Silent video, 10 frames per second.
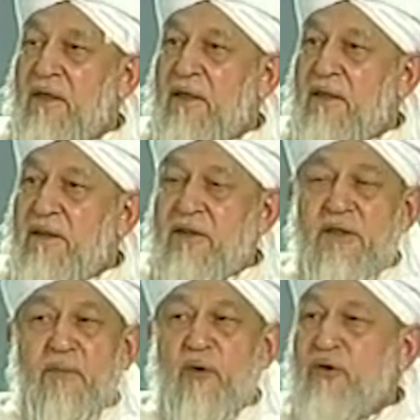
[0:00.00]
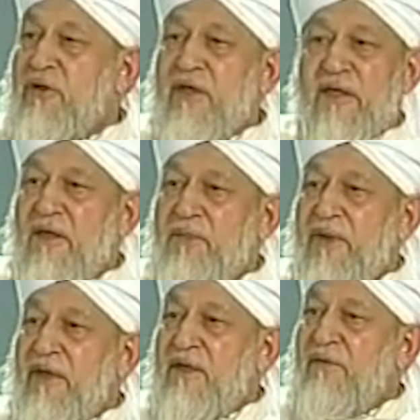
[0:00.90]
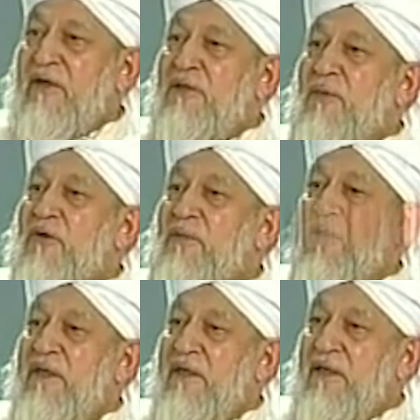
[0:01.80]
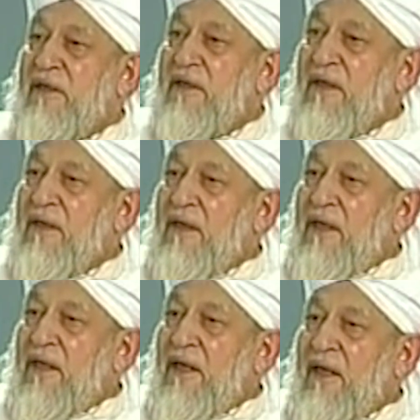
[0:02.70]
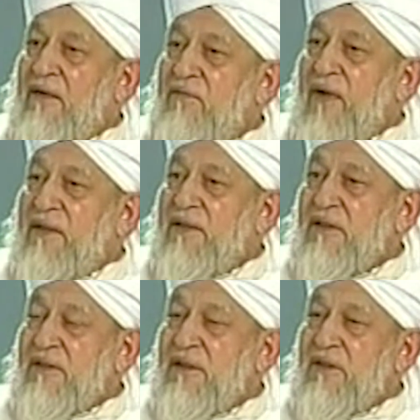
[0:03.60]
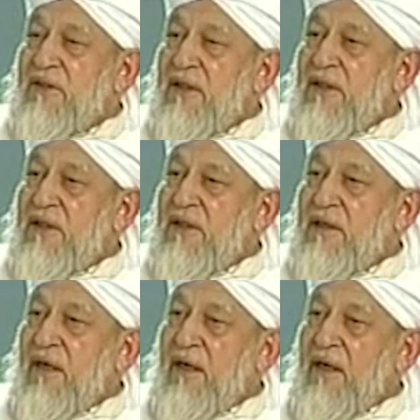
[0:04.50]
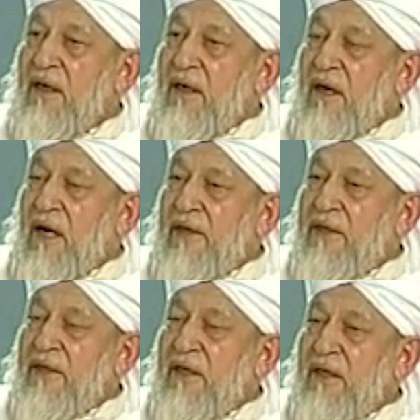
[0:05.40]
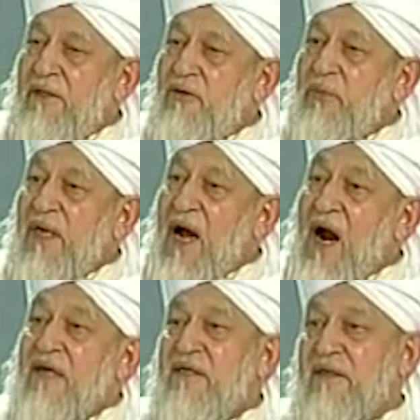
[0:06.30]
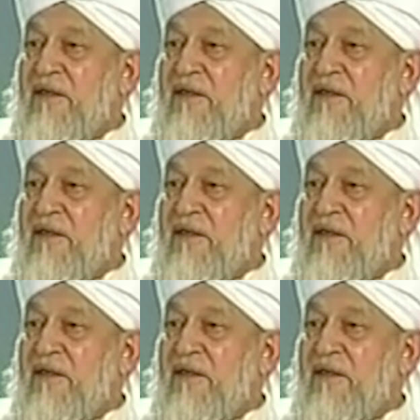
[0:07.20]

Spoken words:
This is the most critical period of responsibility, and once these children are encouraged to be hardened,